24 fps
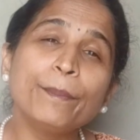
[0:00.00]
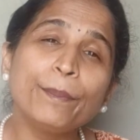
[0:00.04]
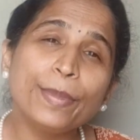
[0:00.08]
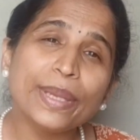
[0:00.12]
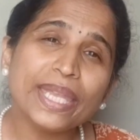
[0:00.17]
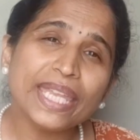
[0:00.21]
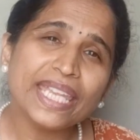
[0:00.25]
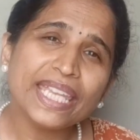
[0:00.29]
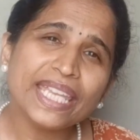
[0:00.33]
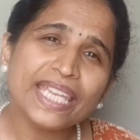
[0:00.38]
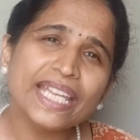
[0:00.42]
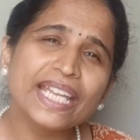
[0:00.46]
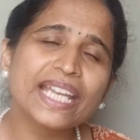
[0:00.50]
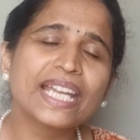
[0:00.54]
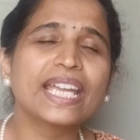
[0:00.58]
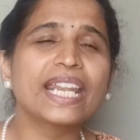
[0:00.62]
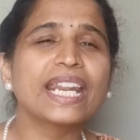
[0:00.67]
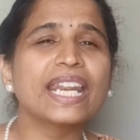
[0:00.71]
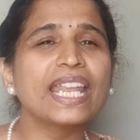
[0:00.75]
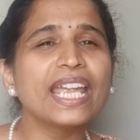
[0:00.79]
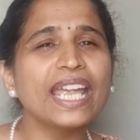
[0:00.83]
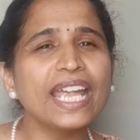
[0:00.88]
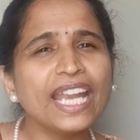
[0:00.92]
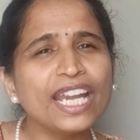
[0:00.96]
Be
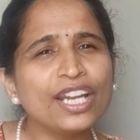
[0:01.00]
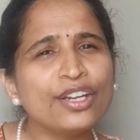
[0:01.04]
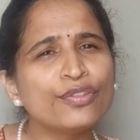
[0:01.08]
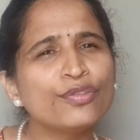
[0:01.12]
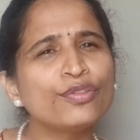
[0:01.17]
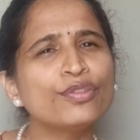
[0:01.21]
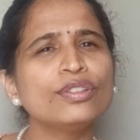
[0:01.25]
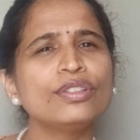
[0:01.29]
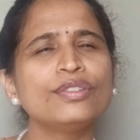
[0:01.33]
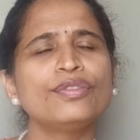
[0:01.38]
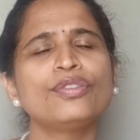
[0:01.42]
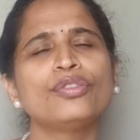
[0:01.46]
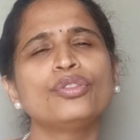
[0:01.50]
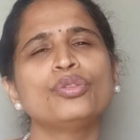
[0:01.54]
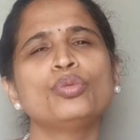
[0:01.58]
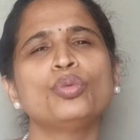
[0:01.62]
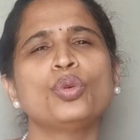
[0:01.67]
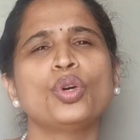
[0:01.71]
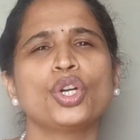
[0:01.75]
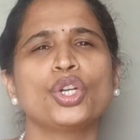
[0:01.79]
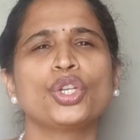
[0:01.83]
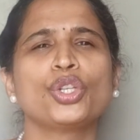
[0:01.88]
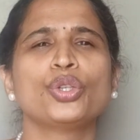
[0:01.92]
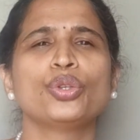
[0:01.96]
grateful for
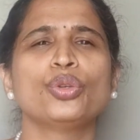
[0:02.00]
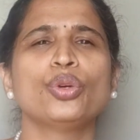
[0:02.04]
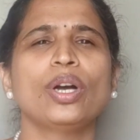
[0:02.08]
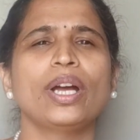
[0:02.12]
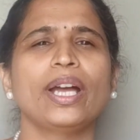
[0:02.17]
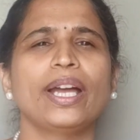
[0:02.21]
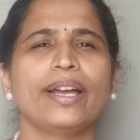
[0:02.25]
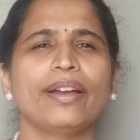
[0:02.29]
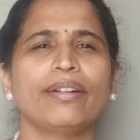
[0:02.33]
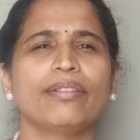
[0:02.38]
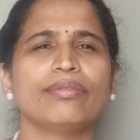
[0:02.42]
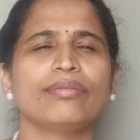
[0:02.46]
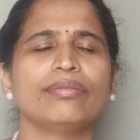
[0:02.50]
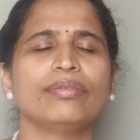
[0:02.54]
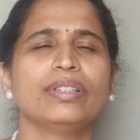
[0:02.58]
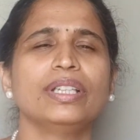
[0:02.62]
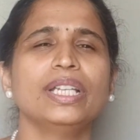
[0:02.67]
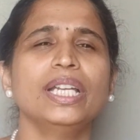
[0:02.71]
what you have